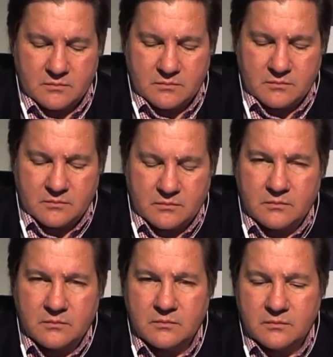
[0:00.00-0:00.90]

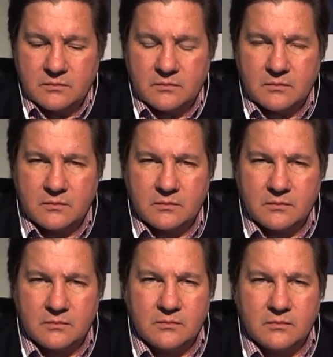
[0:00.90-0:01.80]

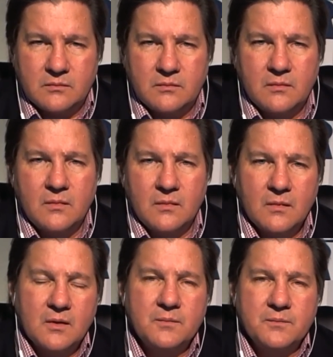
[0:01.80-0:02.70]

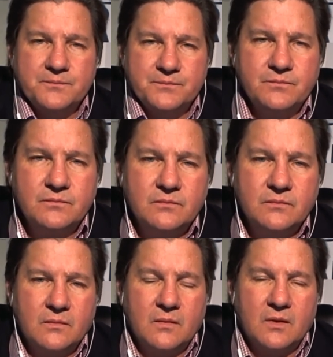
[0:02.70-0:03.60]

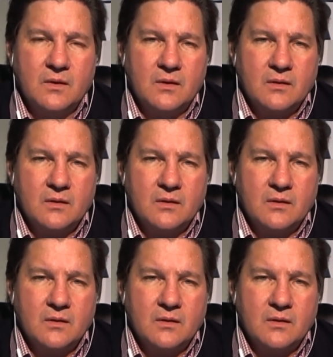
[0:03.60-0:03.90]
The person shown says nothing.